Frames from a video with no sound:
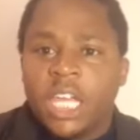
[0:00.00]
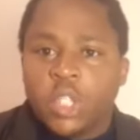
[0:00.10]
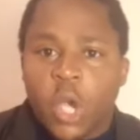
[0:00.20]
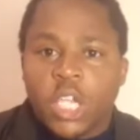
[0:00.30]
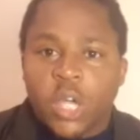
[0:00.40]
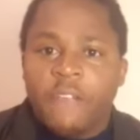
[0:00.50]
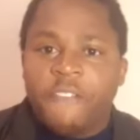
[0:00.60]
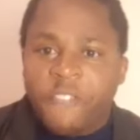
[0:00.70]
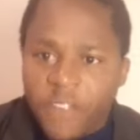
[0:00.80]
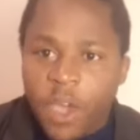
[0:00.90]
to actually
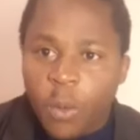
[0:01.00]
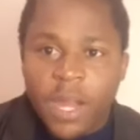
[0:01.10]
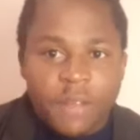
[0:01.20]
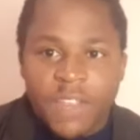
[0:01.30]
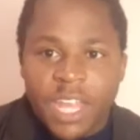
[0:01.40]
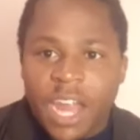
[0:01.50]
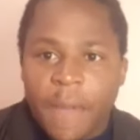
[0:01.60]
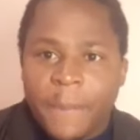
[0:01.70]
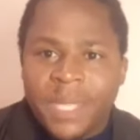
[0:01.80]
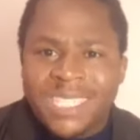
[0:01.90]
fear whatever that
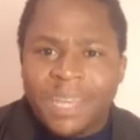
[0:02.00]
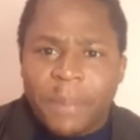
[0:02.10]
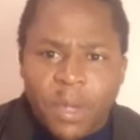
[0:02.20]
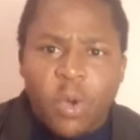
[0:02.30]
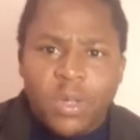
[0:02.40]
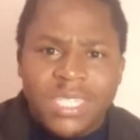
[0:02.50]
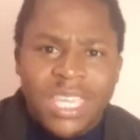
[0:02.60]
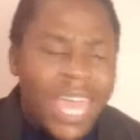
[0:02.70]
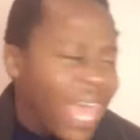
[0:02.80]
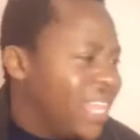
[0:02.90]
happens? Because
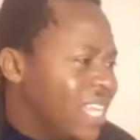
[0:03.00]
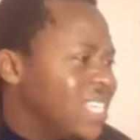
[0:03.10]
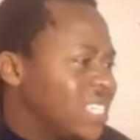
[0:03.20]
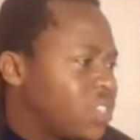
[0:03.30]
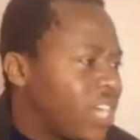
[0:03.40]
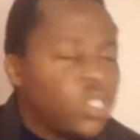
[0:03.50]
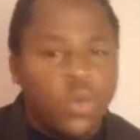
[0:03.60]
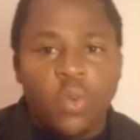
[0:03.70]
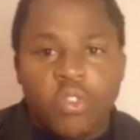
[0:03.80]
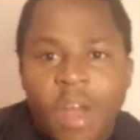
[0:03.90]
Hernandez tried
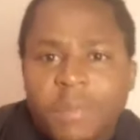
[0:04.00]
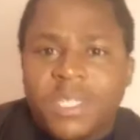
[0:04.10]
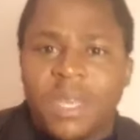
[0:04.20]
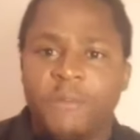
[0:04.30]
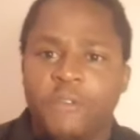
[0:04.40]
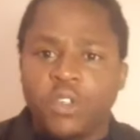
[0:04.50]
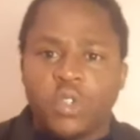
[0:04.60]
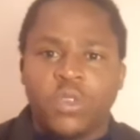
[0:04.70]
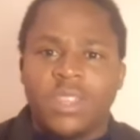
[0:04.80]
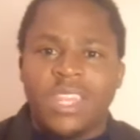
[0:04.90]
to rub some
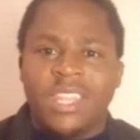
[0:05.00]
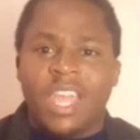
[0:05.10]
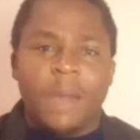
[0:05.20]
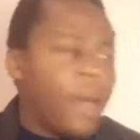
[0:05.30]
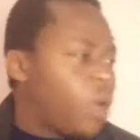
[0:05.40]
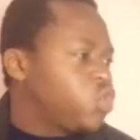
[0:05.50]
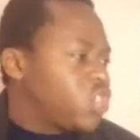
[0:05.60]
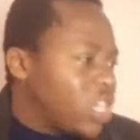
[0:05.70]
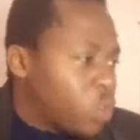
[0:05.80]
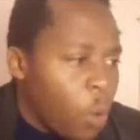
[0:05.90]
foot on Yamal,
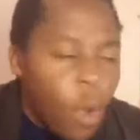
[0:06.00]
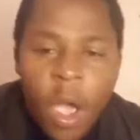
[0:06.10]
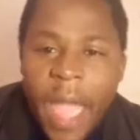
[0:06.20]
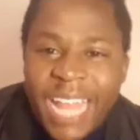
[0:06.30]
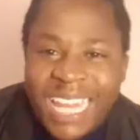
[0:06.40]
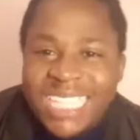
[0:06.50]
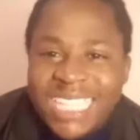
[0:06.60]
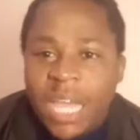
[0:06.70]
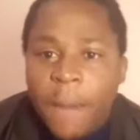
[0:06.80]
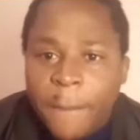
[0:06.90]
tried to at
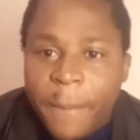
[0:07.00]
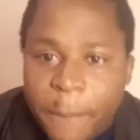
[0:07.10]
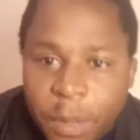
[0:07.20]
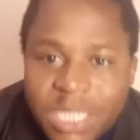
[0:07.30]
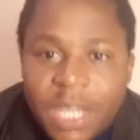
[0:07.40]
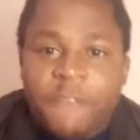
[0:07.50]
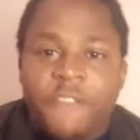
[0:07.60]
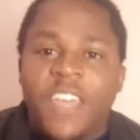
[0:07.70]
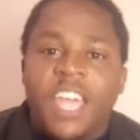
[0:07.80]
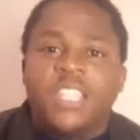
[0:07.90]
least put some
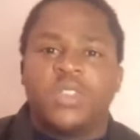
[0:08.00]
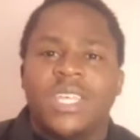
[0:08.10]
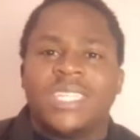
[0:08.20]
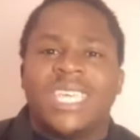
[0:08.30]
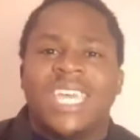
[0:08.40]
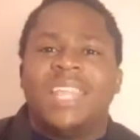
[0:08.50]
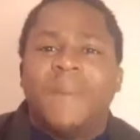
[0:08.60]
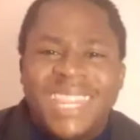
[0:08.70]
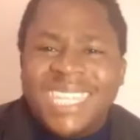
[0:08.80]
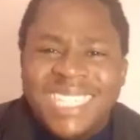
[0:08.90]
fear into this kid,
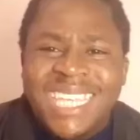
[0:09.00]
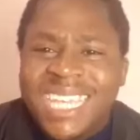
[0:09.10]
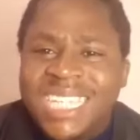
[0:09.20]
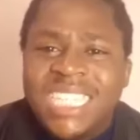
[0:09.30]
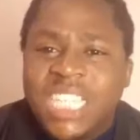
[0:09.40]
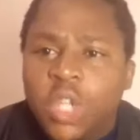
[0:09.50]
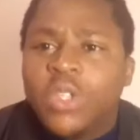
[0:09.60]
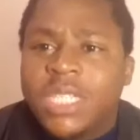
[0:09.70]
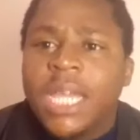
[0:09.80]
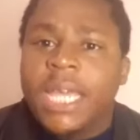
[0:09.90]
but this kid did
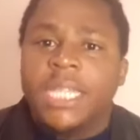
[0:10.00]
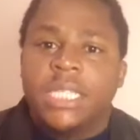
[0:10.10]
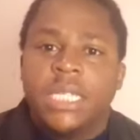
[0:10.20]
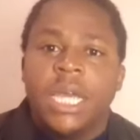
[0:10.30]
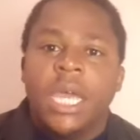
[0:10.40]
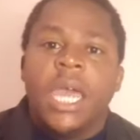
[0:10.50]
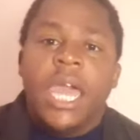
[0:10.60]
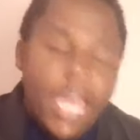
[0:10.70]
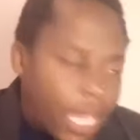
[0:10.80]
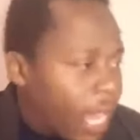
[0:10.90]
not take it.
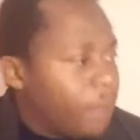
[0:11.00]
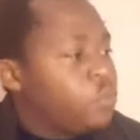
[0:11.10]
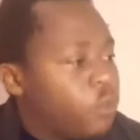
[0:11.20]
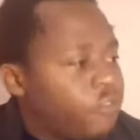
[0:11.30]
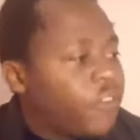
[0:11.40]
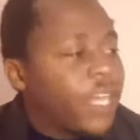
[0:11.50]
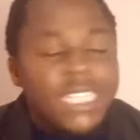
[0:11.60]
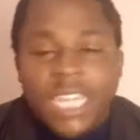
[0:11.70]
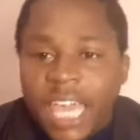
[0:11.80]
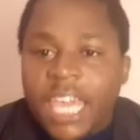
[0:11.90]
He kept on
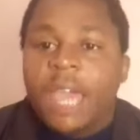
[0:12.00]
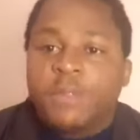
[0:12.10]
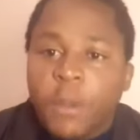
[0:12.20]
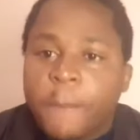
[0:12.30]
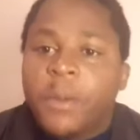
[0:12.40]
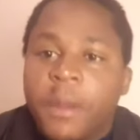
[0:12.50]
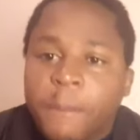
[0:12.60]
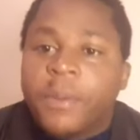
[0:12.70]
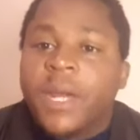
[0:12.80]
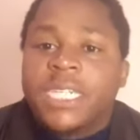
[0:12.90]
fighting, he kept on
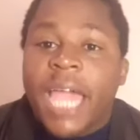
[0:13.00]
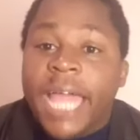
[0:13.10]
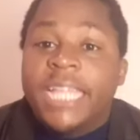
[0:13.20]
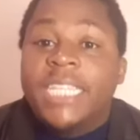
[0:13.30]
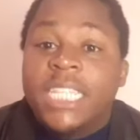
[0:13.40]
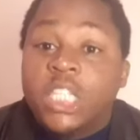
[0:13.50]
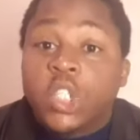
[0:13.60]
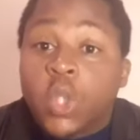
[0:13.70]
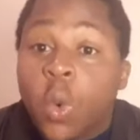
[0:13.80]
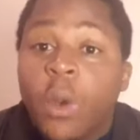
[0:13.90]
putting pressure, and he did
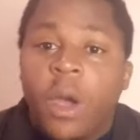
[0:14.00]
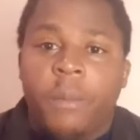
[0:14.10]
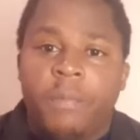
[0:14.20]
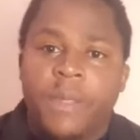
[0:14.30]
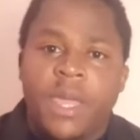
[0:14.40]
so well.